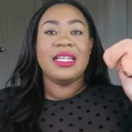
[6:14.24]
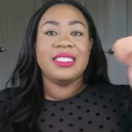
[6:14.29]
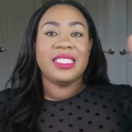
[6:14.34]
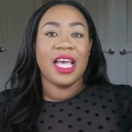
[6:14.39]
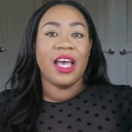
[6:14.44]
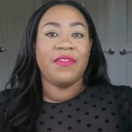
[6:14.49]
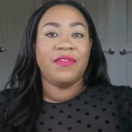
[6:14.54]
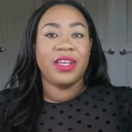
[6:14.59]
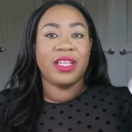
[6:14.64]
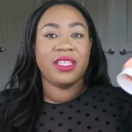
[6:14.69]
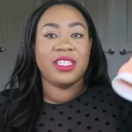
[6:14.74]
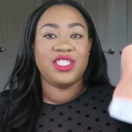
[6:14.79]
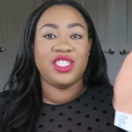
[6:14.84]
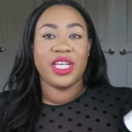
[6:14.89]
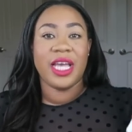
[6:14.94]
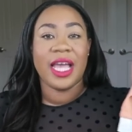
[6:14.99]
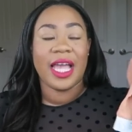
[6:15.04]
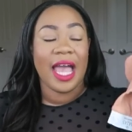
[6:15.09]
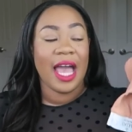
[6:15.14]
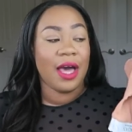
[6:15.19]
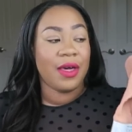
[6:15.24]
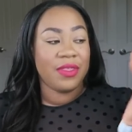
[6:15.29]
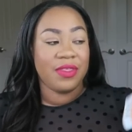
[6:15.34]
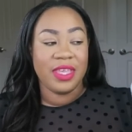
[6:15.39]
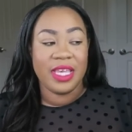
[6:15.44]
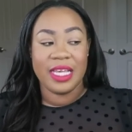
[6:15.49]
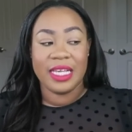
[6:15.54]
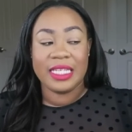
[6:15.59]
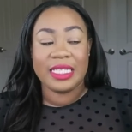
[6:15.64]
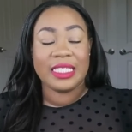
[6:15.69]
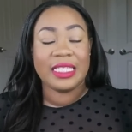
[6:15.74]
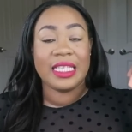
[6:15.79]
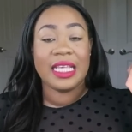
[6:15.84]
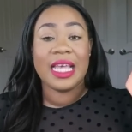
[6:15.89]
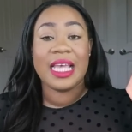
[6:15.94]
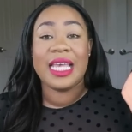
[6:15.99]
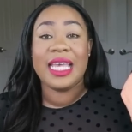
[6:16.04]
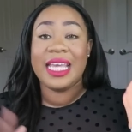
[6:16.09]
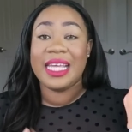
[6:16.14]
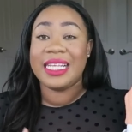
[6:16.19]
definitely check out this.
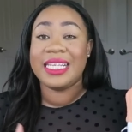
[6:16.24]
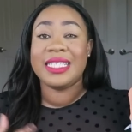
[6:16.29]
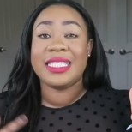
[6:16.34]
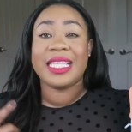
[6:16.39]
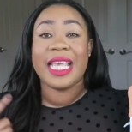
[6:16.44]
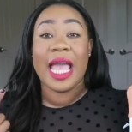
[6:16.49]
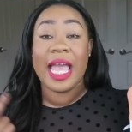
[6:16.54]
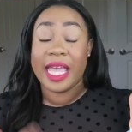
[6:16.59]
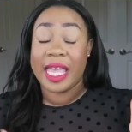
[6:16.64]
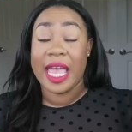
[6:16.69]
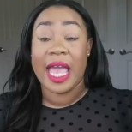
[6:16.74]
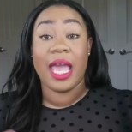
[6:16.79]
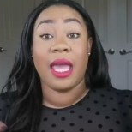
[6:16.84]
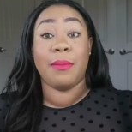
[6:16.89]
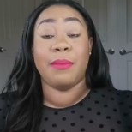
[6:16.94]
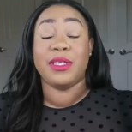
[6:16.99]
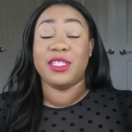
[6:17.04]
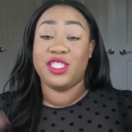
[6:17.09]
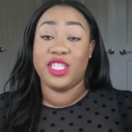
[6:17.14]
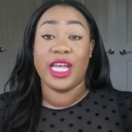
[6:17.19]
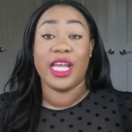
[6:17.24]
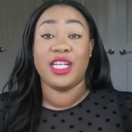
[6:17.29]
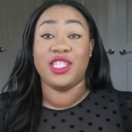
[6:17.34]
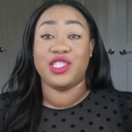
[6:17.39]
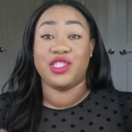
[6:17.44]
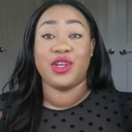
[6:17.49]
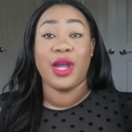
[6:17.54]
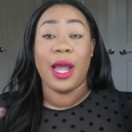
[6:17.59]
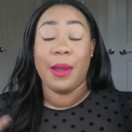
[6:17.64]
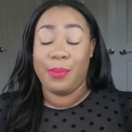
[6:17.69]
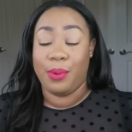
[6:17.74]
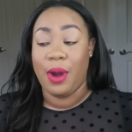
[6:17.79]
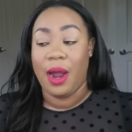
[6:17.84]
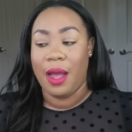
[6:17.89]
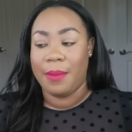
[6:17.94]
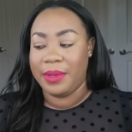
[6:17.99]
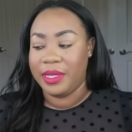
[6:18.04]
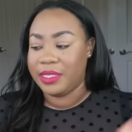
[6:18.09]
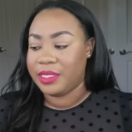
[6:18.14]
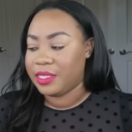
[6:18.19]
It is a game changer, I
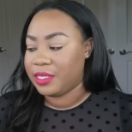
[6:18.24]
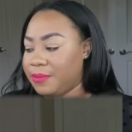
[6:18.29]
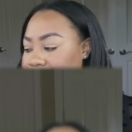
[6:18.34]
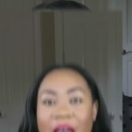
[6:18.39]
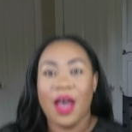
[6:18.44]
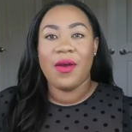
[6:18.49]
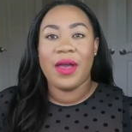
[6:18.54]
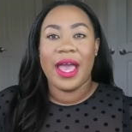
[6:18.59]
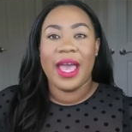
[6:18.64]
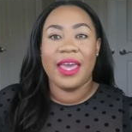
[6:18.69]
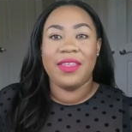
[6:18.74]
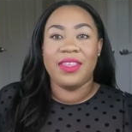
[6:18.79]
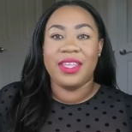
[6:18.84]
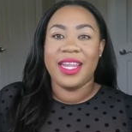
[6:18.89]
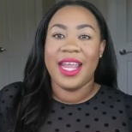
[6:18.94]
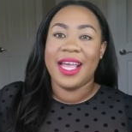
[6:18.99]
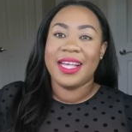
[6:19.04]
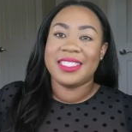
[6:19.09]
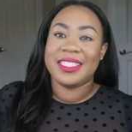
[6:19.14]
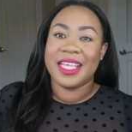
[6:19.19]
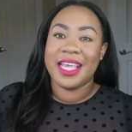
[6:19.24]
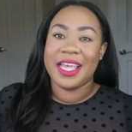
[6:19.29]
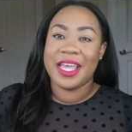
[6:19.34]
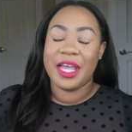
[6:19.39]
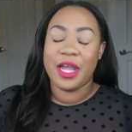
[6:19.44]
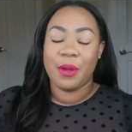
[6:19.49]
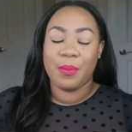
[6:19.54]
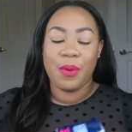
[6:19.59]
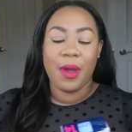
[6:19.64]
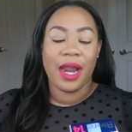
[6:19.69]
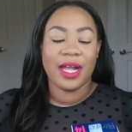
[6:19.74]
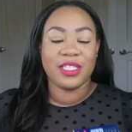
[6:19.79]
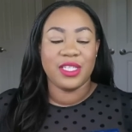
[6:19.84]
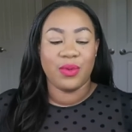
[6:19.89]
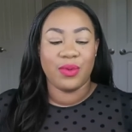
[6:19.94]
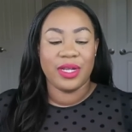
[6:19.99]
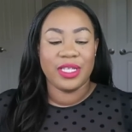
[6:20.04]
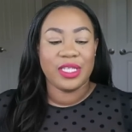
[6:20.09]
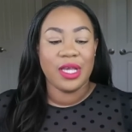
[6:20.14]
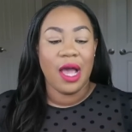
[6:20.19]
promise. Okay, the next skincare product I
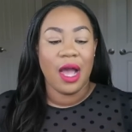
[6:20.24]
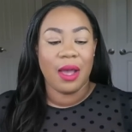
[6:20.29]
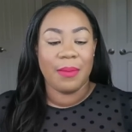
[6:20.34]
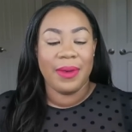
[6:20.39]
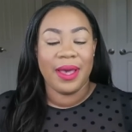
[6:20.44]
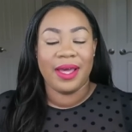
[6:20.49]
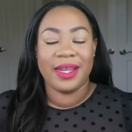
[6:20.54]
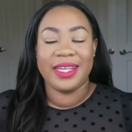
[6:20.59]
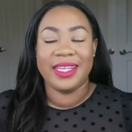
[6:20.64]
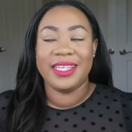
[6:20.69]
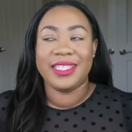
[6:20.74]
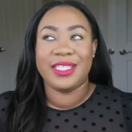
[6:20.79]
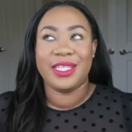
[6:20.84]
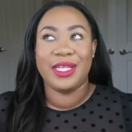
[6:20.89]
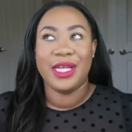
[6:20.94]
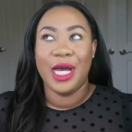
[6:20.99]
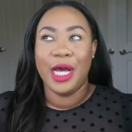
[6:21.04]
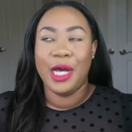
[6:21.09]
want to talk about is an